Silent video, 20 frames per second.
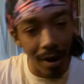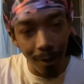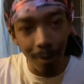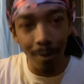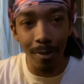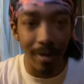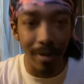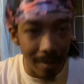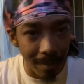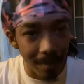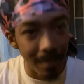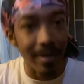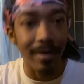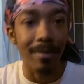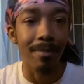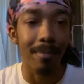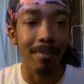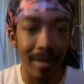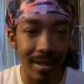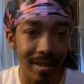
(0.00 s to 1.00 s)
we've
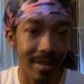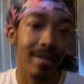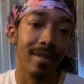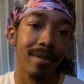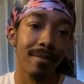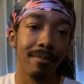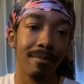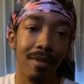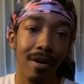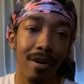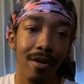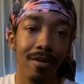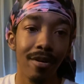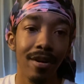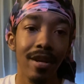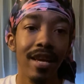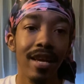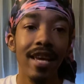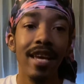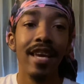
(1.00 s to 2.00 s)
been missing, bro.
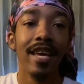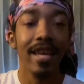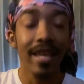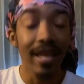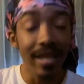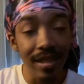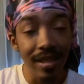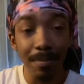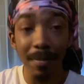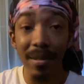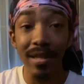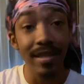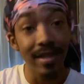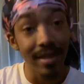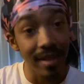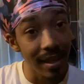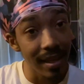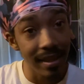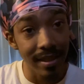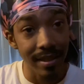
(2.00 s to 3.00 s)
He's been
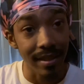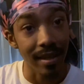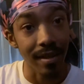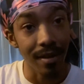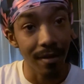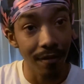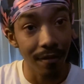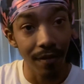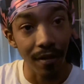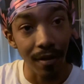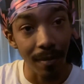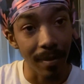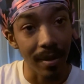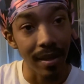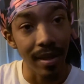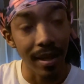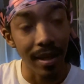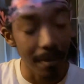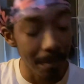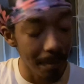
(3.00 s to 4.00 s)
decent, you feel me?
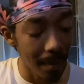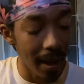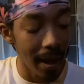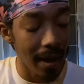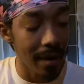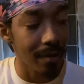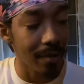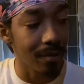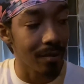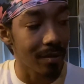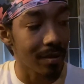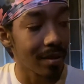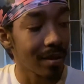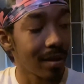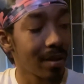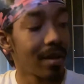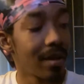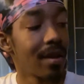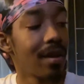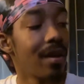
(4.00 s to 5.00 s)
He battled
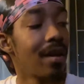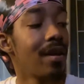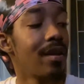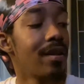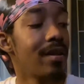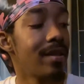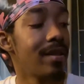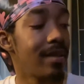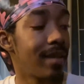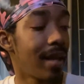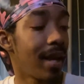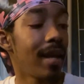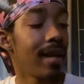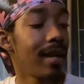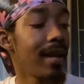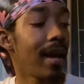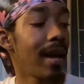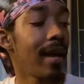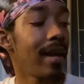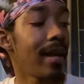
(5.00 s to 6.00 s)

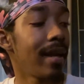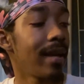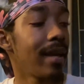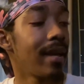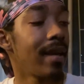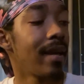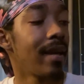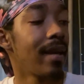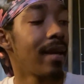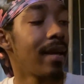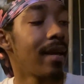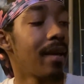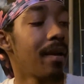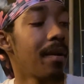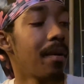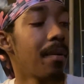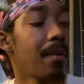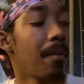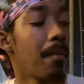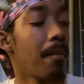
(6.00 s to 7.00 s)
Daylight,
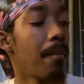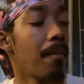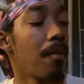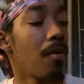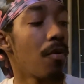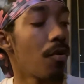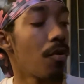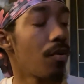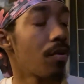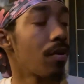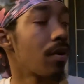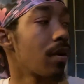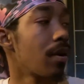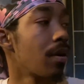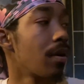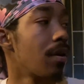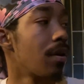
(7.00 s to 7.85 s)
Mook,